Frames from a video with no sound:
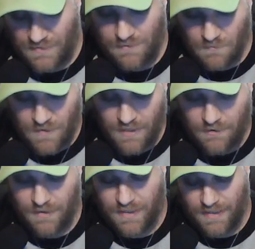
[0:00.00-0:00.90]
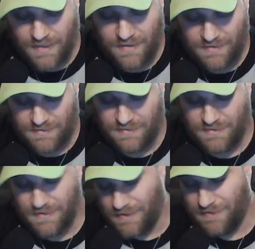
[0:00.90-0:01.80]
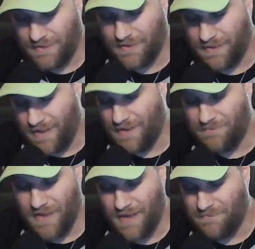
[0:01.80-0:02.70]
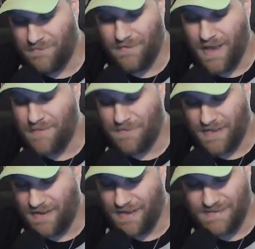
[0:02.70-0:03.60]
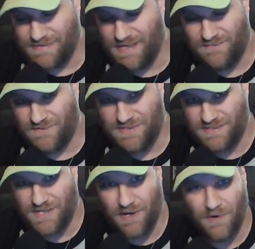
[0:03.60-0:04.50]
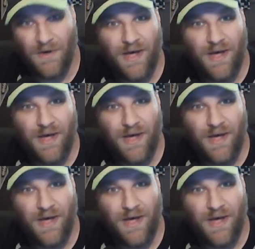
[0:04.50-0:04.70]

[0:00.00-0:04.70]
Well, look, I'm not picking against San Francisco.